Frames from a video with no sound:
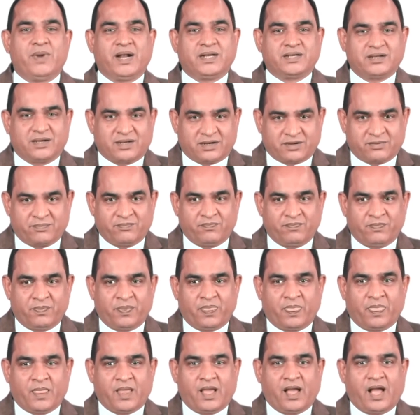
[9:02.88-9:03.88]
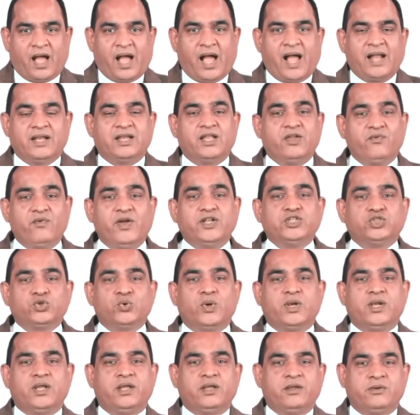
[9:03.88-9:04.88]
better, and
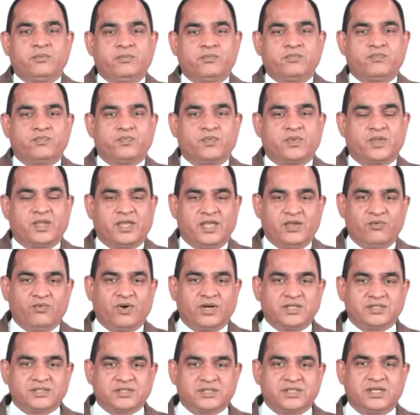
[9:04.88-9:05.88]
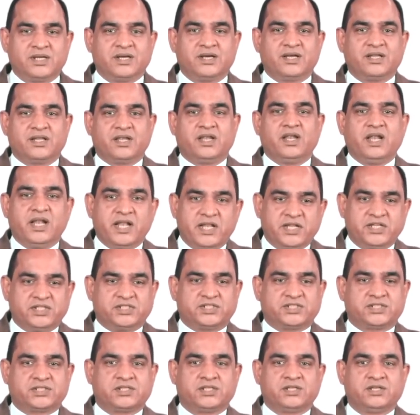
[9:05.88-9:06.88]
eventually he was
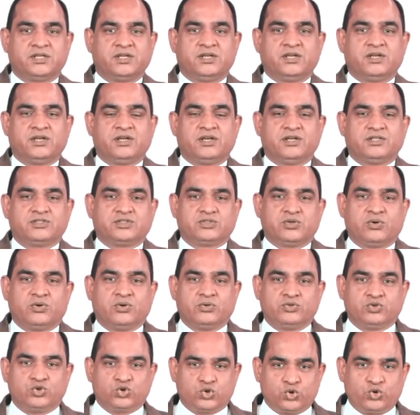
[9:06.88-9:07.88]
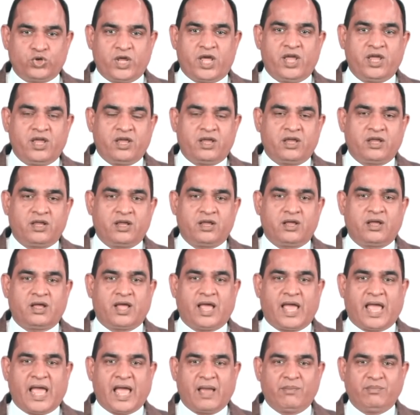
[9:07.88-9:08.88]
released. So today,
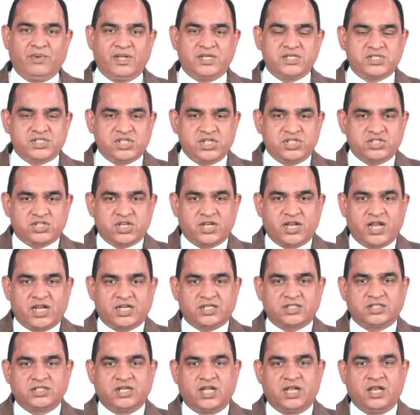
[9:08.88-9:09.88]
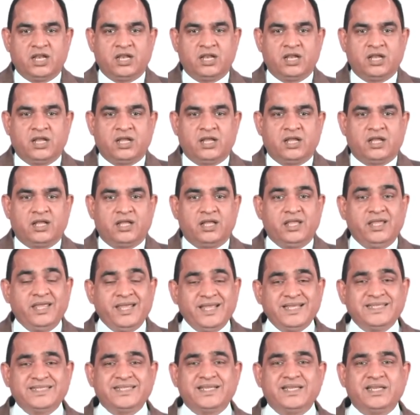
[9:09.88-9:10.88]
Amnesty International
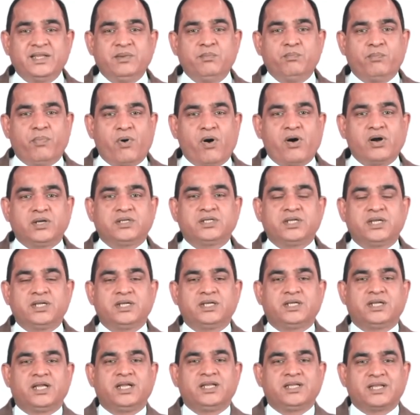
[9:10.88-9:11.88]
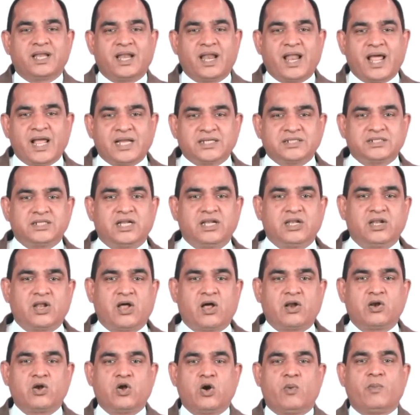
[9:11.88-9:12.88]
is an important international
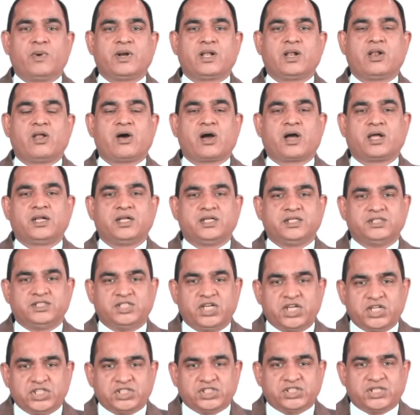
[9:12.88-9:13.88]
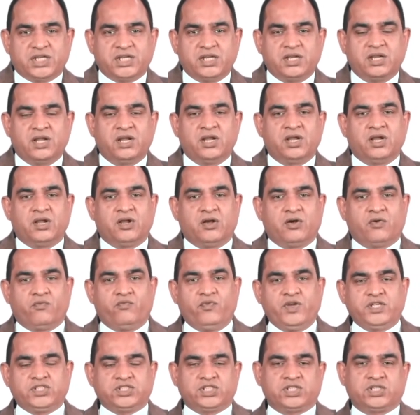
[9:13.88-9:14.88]
non-governmental organization
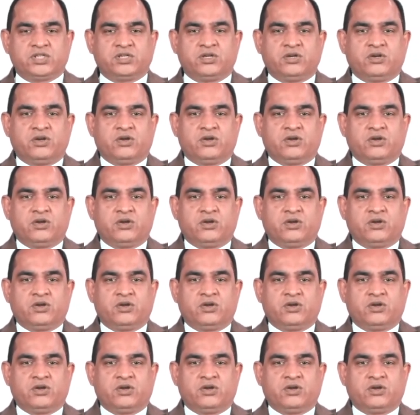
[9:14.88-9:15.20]
which